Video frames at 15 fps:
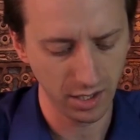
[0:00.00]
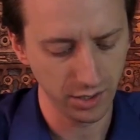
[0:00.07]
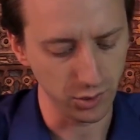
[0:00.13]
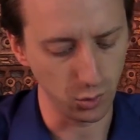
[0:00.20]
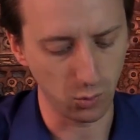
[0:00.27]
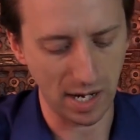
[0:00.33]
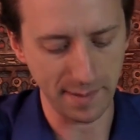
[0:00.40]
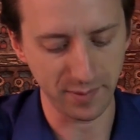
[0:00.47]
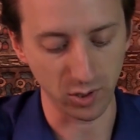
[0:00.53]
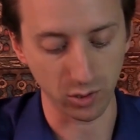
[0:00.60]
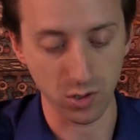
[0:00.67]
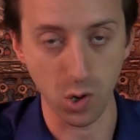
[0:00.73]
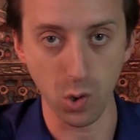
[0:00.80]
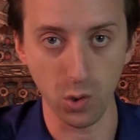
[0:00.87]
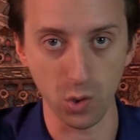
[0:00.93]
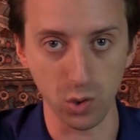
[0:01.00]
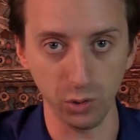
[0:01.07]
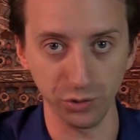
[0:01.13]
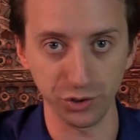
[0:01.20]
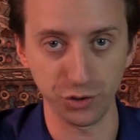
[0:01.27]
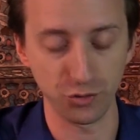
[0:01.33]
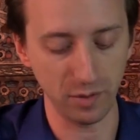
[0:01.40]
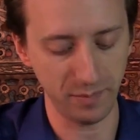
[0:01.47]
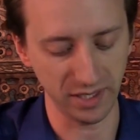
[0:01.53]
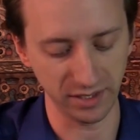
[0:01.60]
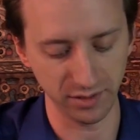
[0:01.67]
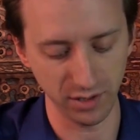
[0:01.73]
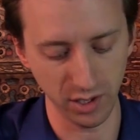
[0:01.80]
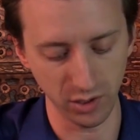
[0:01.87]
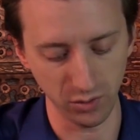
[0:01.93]
You wipe your cold,
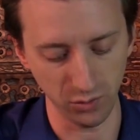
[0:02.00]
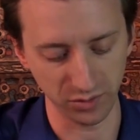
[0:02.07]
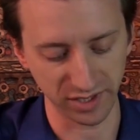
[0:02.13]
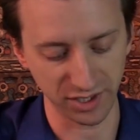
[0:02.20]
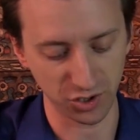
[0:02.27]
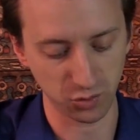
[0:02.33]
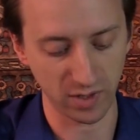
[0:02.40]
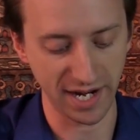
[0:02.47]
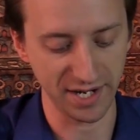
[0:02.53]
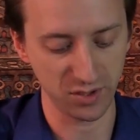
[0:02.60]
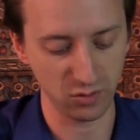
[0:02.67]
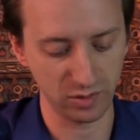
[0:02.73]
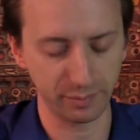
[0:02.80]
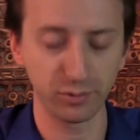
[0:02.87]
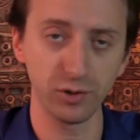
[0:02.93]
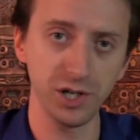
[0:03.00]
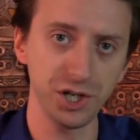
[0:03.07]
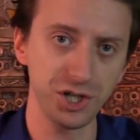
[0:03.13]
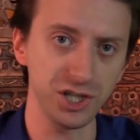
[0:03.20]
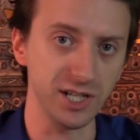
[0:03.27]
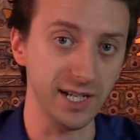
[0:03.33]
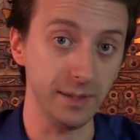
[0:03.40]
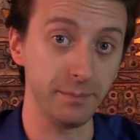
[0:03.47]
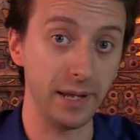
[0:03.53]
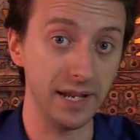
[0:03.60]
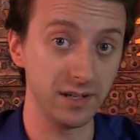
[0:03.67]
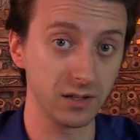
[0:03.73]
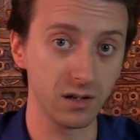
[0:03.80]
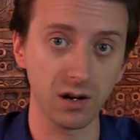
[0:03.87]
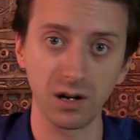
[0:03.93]
dripping nose and try to appreciate
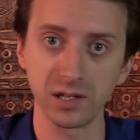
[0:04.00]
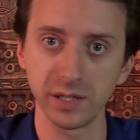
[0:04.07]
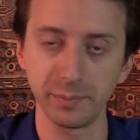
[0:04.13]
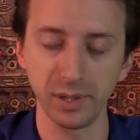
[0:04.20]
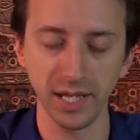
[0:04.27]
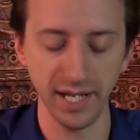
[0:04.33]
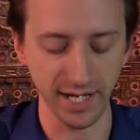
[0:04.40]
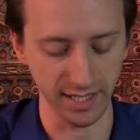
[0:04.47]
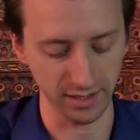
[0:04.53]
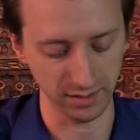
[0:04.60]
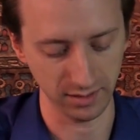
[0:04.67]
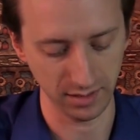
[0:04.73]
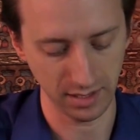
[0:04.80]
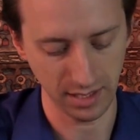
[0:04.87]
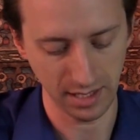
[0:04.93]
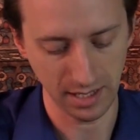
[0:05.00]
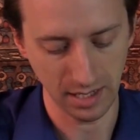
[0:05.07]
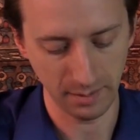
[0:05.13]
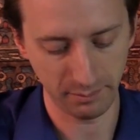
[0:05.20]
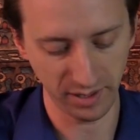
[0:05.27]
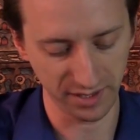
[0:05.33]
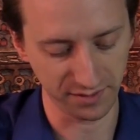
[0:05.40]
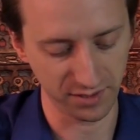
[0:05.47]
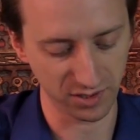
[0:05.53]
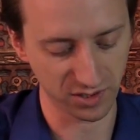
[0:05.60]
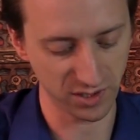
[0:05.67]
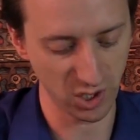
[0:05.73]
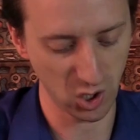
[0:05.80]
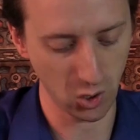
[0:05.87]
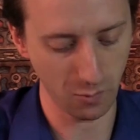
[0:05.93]
Pentagon's plan. But the
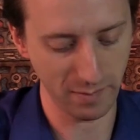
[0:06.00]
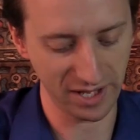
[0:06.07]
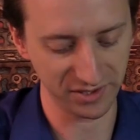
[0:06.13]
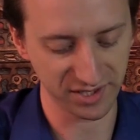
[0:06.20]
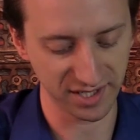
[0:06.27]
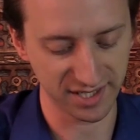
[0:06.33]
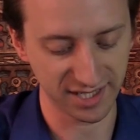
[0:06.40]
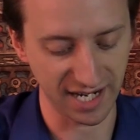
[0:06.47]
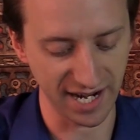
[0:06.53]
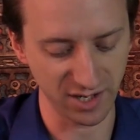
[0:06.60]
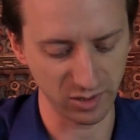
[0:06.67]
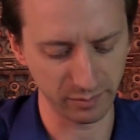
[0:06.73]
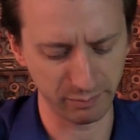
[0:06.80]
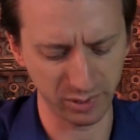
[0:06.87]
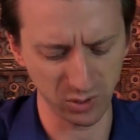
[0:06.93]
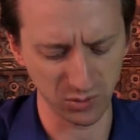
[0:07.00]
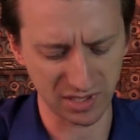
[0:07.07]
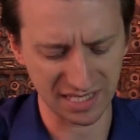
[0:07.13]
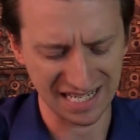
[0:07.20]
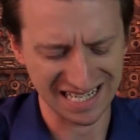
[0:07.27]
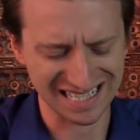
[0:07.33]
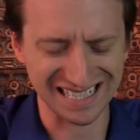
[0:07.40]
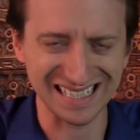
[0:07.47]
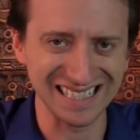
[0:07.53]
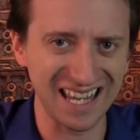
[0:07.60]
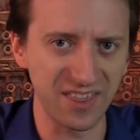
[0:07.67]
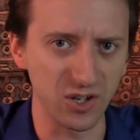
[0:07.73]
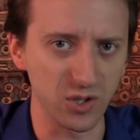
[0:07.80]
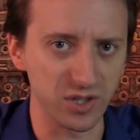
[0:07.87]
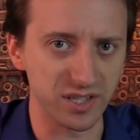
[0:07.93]
snow melts inside your boots,
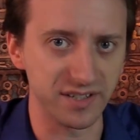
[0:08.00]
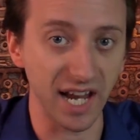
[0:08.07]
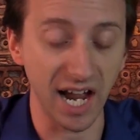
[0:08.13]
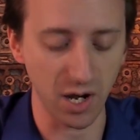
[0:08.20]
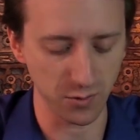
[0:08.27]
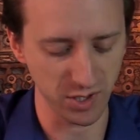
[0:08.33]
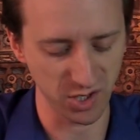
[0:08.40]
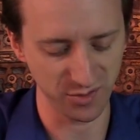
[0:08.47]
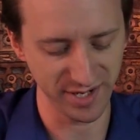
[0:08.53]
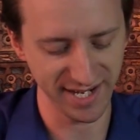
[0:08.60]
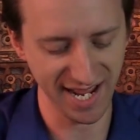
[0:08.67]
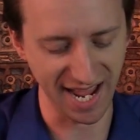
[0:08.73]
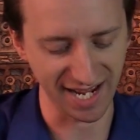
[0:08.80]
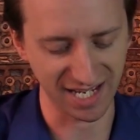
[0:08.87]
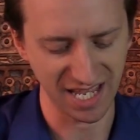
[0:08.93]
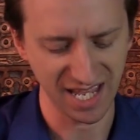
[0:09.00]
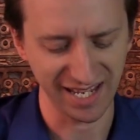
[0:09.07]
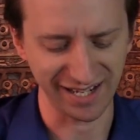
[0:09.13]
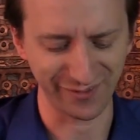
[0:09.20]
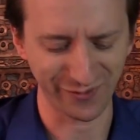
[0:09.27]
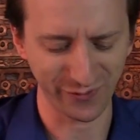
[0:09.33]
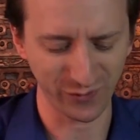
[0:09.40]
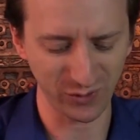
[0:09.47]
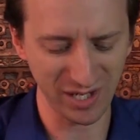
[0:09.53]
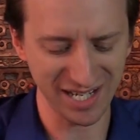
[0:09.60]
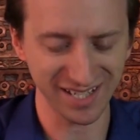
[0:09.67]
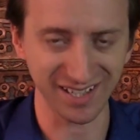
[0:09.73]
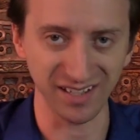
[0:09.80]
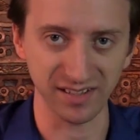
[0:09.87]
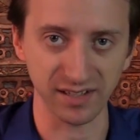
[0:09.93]
slithers down your neck, and
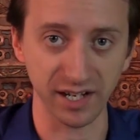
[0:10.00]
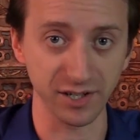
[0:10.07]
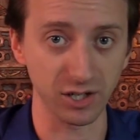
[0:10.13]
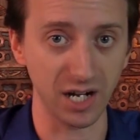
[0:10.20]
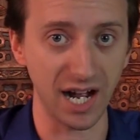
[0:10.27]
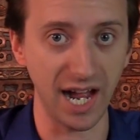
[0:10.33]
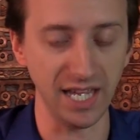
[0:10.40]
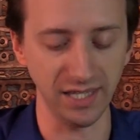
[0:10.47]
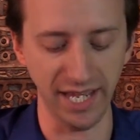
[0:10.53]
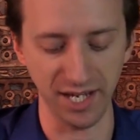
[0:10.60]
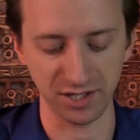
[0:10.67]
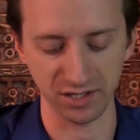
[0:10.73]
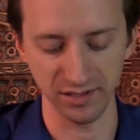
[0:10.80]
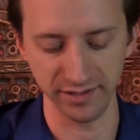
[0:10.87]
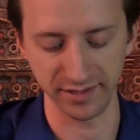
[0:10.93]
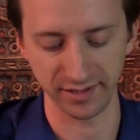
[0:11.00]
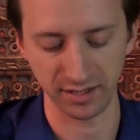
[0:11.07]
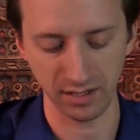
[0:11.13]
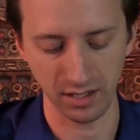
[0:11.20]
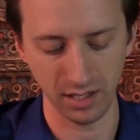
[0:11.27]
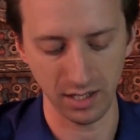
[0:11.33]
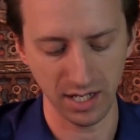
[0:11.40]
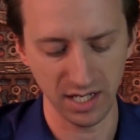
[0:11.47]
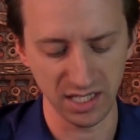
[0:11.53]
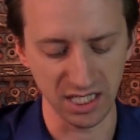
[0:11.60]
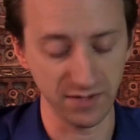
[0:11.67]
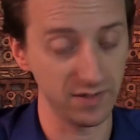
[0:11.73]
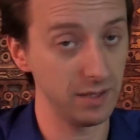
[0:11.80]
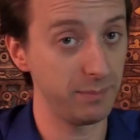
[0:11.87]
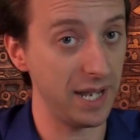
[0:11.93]
freezes on your eyelashes.
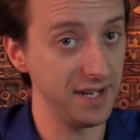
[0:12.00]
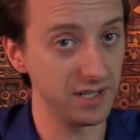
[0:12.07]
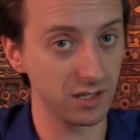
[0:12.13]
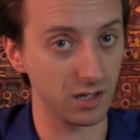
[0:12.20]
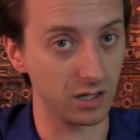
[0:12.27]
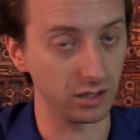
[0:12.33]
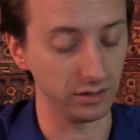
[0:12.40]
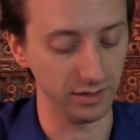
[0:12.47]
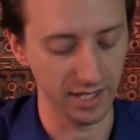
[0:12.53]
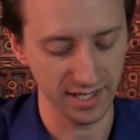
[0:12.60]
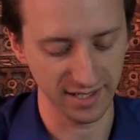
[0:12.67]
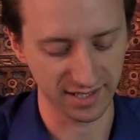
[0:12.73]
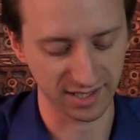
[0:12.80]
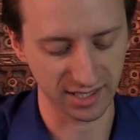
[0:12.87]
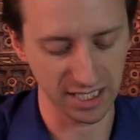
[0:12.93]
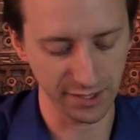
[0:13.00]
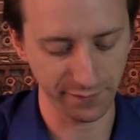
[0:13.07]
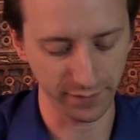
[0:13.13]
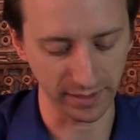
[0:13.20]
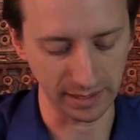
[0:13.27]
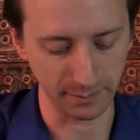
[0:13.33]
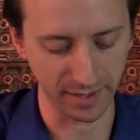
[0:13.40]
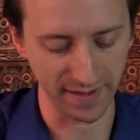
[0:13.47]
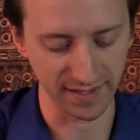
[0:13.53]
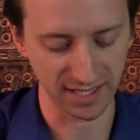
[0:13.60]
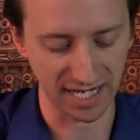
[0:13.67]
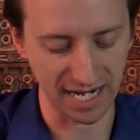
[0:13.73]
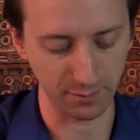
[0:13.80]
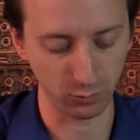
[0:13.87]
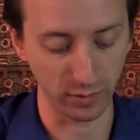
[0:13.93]
Even Pentagon is sniffling by the
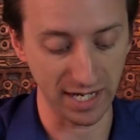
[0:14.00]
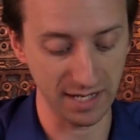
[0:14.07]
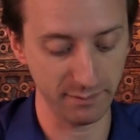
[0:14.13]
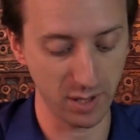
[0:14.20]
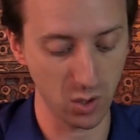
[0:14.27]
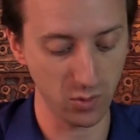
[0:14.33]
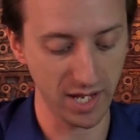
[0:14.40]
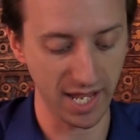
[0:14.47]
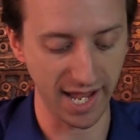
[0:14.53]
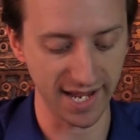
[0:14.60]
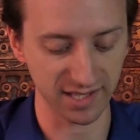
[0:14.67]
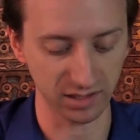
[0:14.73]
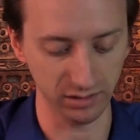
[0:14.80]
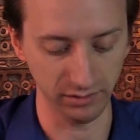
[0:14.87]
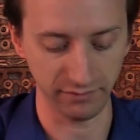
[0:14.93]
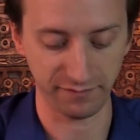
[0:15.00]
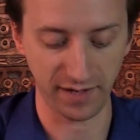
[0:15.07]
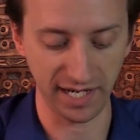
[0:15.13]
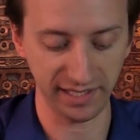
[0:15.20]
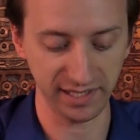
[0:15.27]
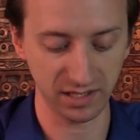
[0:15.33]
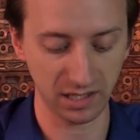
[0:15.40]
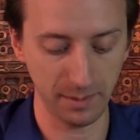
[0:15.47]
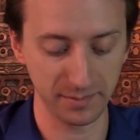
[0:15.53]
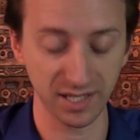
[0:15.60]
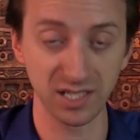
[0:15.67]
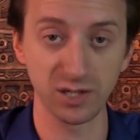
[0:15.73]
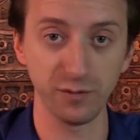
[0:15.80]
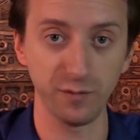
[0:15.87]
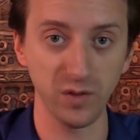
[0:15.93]
time Rainbow Castle finally comes
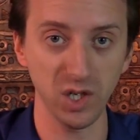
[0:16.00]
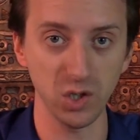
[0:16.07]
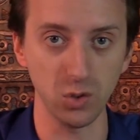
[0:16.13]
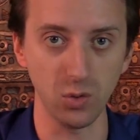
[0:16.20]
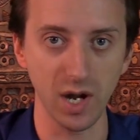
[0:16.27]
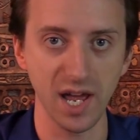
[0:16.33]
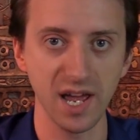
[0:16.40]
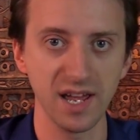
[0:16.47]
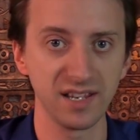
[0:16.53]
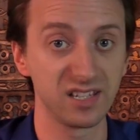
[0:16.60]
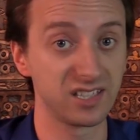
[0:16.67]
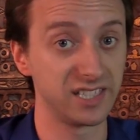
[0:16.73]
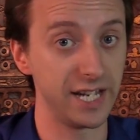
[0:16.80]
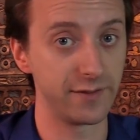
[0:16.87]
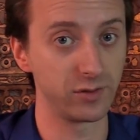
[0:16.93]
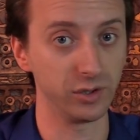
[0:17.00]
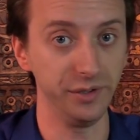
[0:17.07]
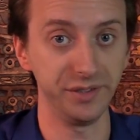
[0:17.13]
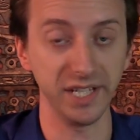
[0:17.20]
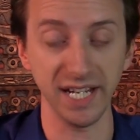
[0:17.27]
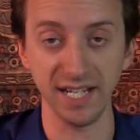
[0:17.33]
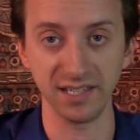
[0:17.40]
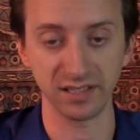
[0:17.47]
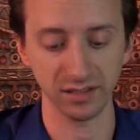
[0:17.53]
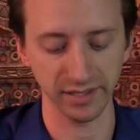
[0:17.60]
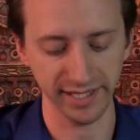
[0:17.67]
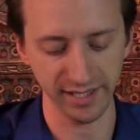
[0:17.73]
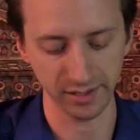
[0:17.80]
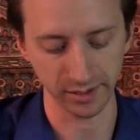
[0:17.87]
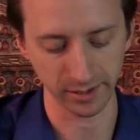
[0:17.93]
into view several days
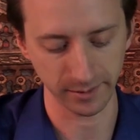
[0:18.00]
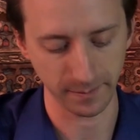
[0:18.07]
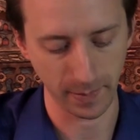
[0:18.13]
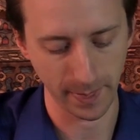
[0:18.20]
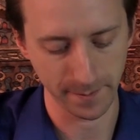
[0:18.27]
later.